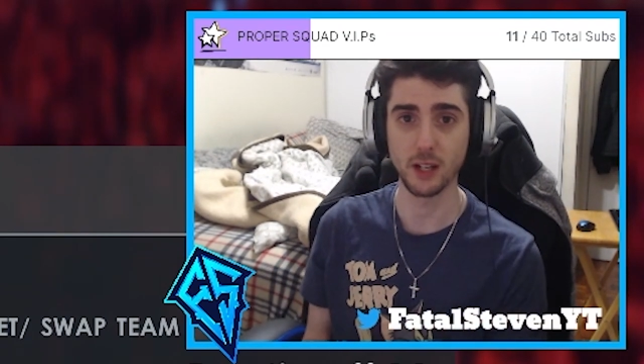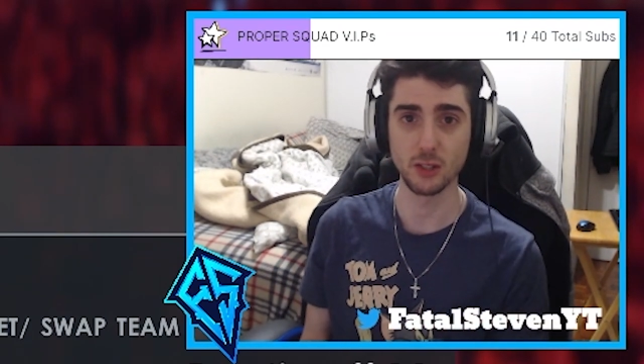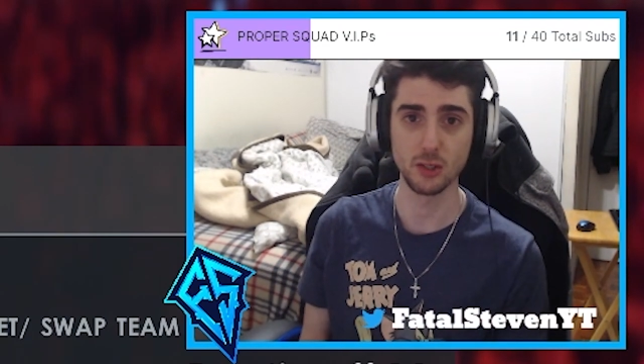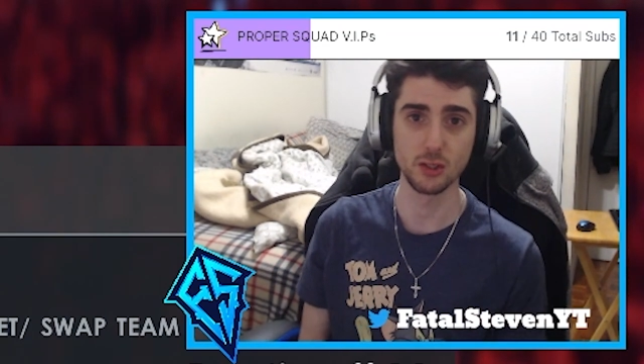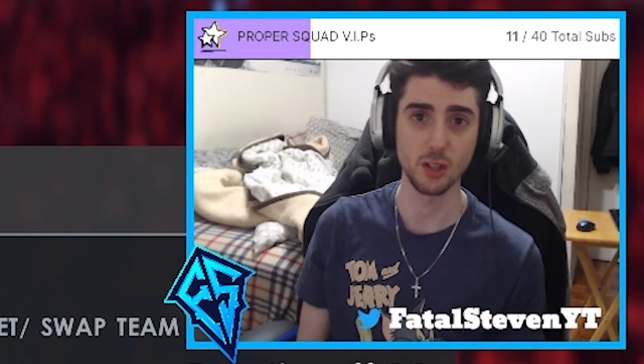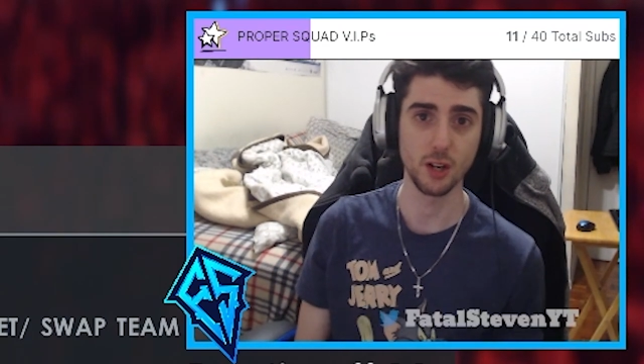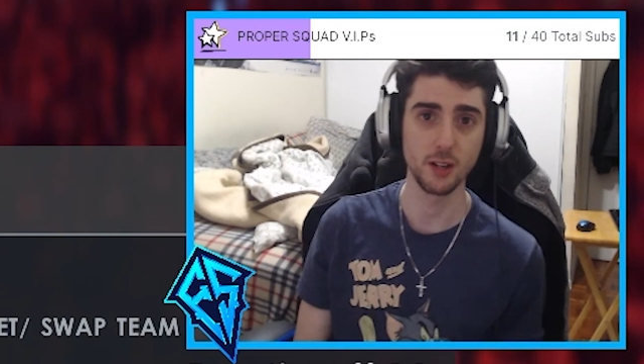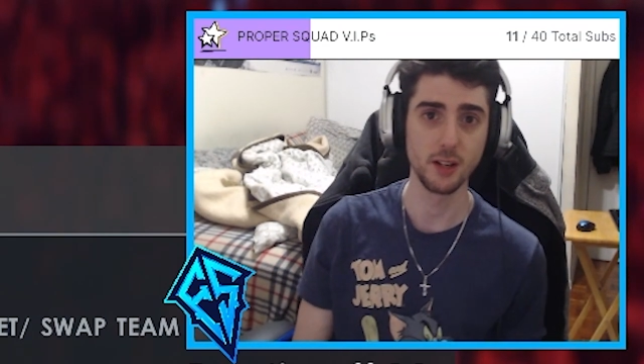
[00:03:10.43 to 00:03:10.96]

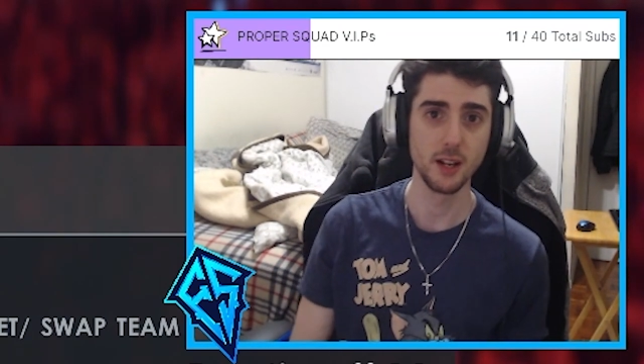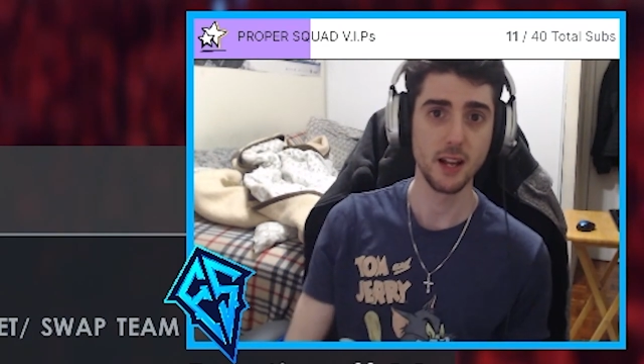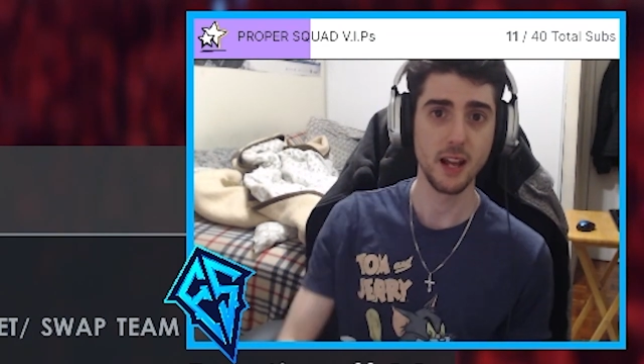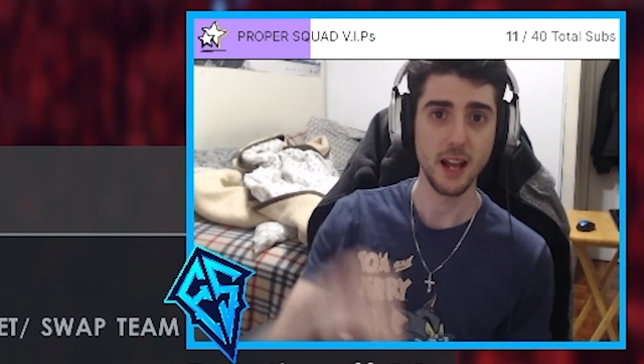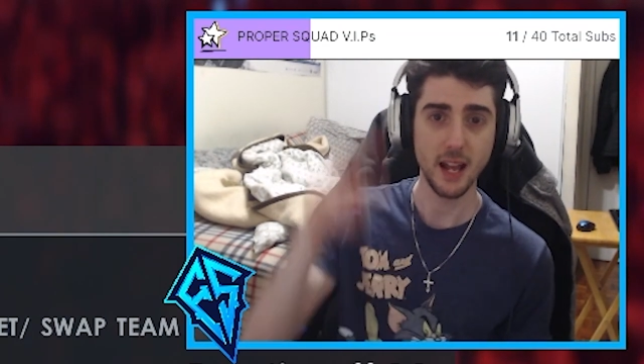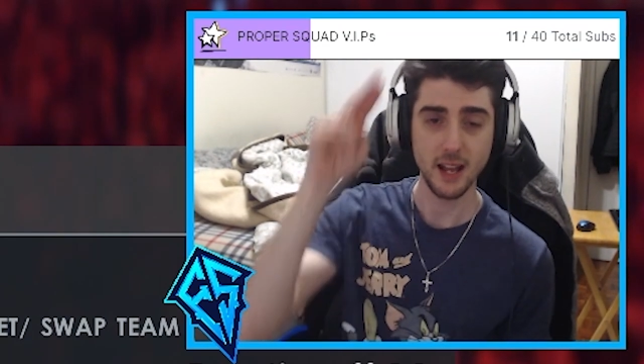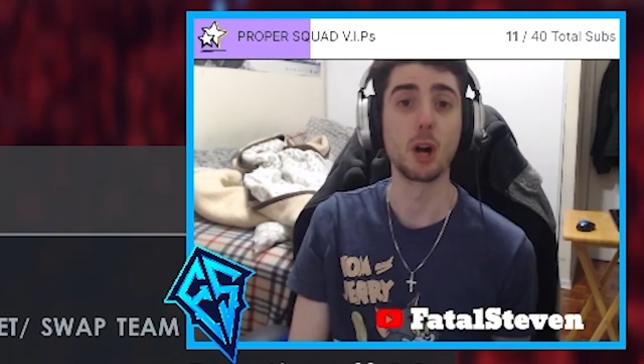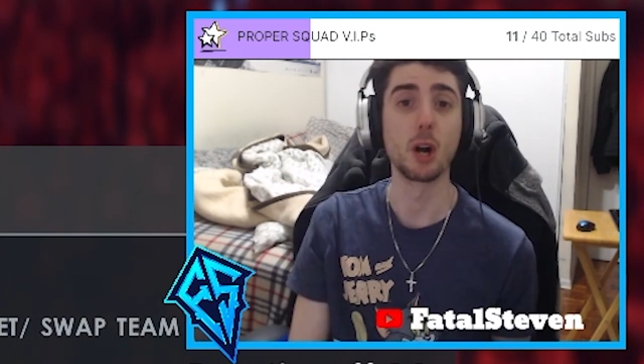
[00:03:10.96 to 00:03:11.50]
notifications on.
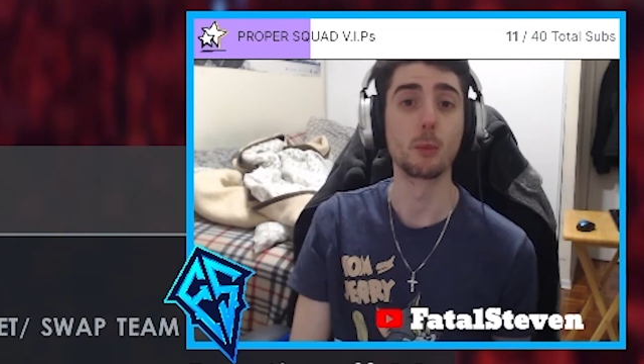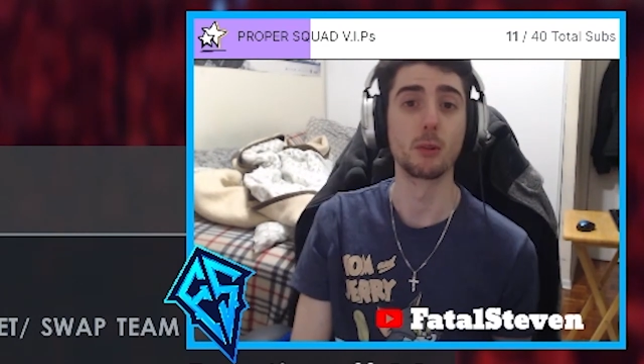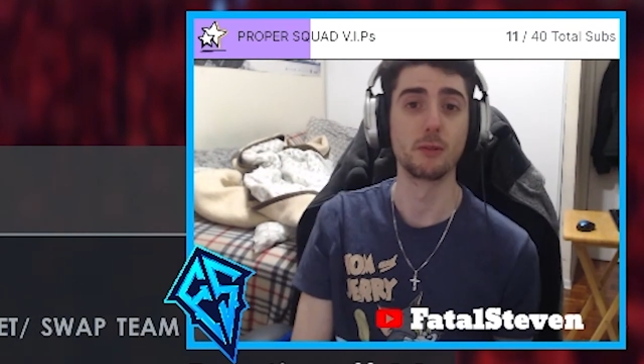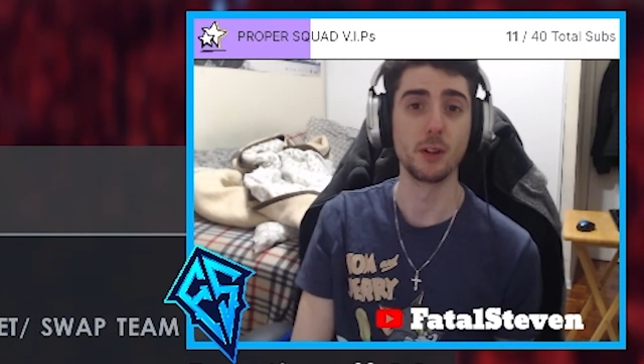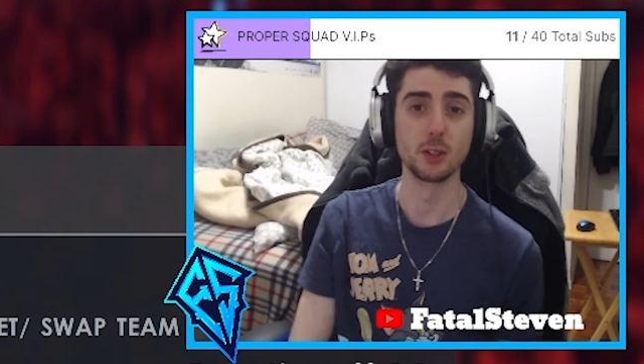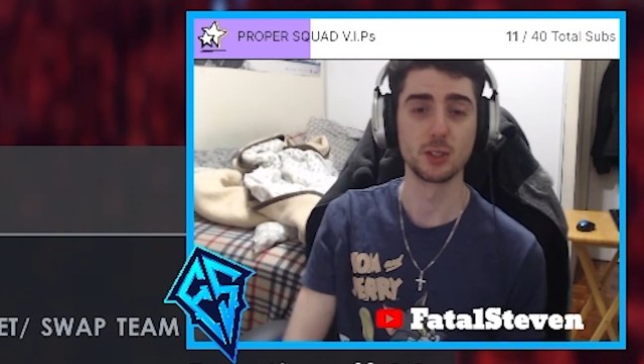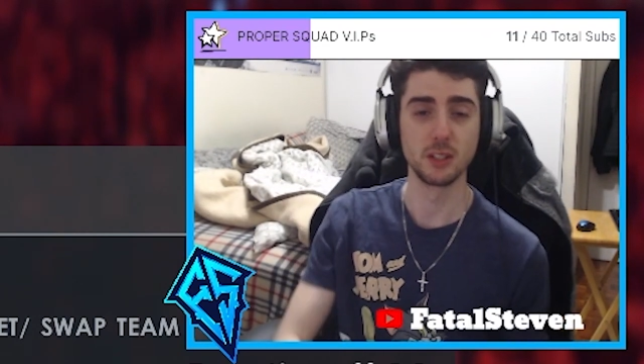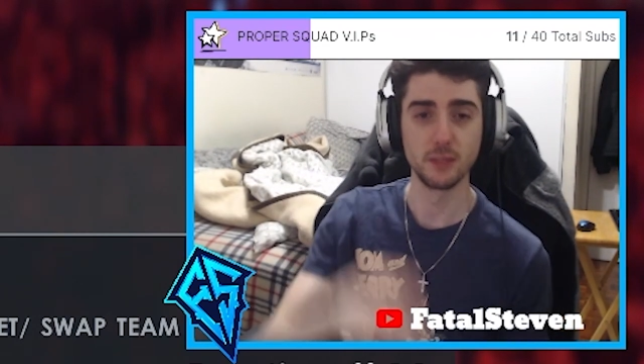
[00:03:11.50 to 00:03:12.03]
Stay
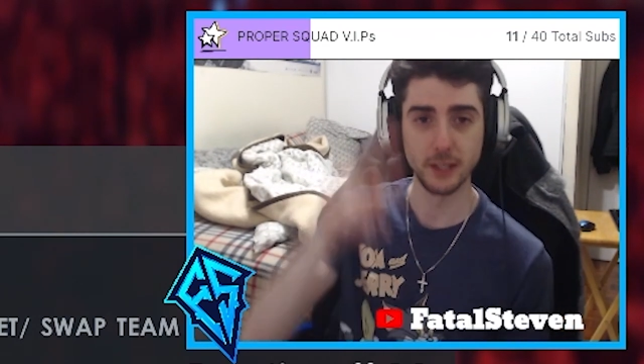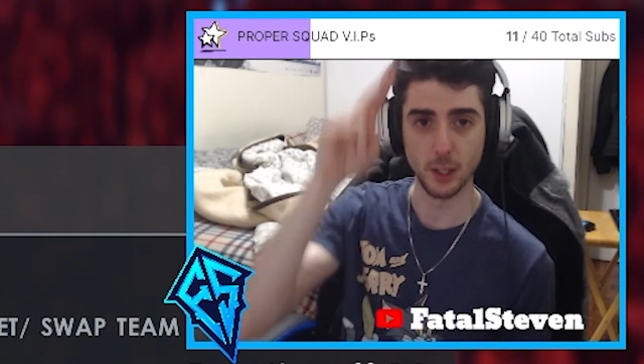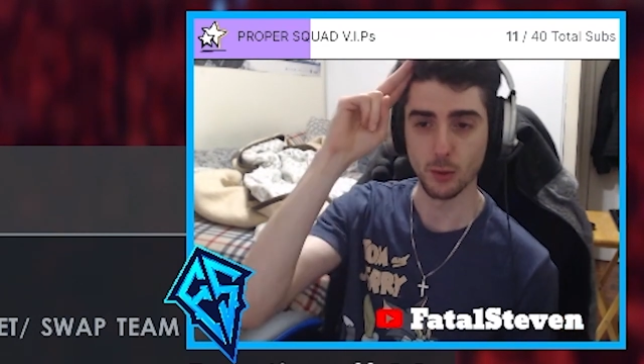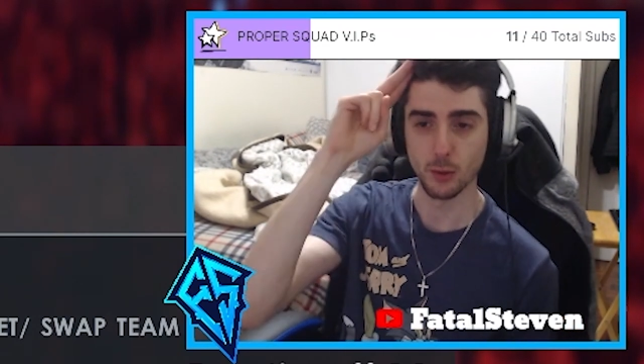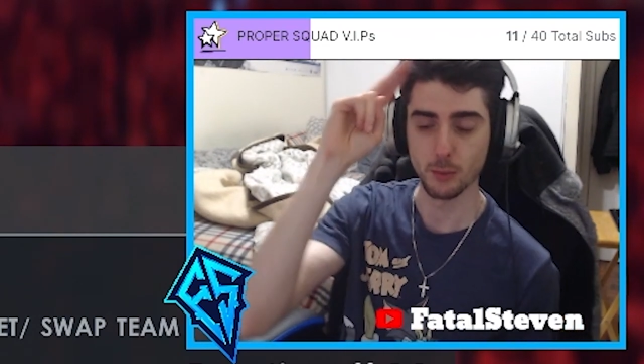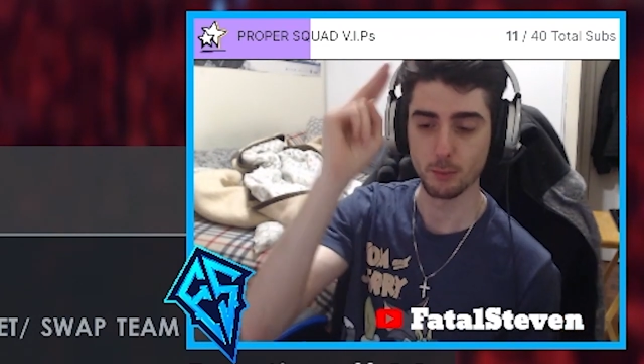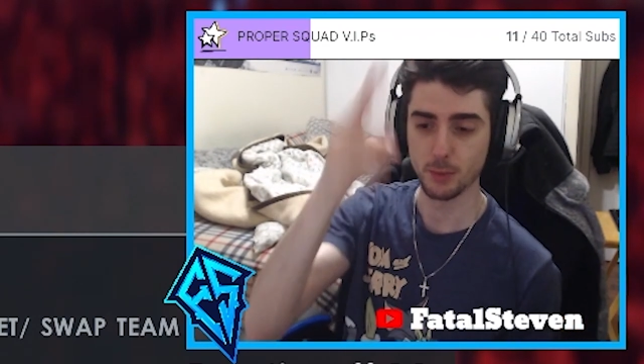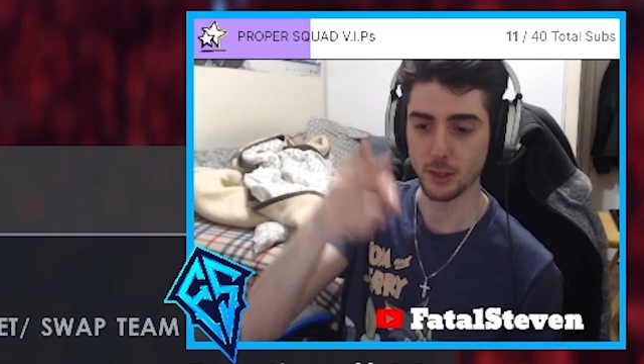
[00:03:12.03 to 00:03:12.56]
proper. Fatal
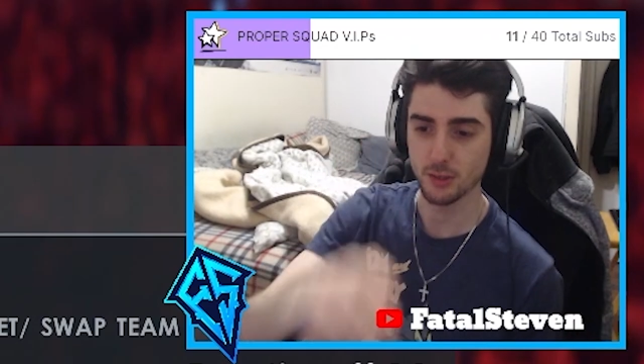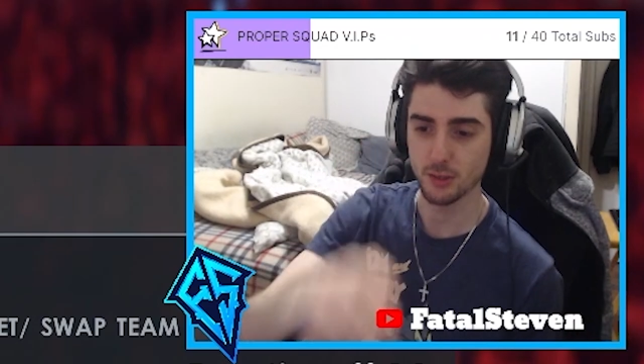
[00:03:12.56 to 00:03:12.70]
Steven out.